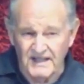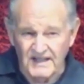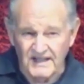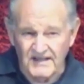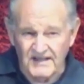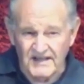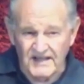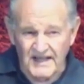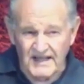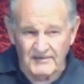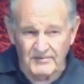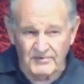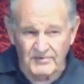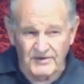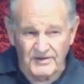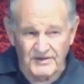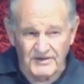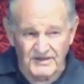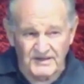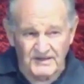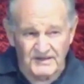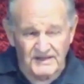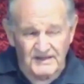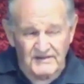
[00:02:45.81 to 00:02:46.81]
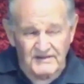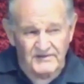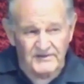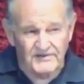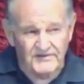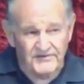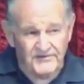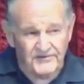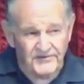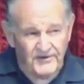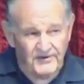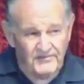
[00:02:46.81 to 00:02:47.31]
they were delivered
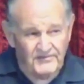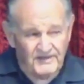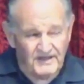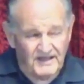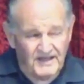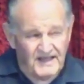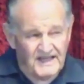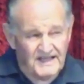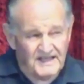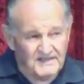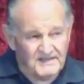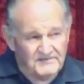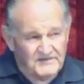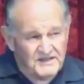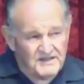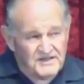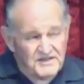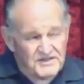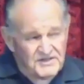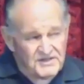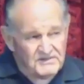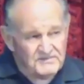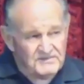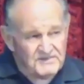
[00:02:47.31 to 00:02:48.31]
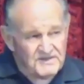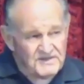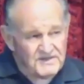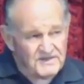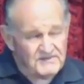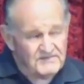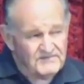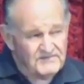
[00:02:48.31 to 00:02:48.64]
from the land of Egypt,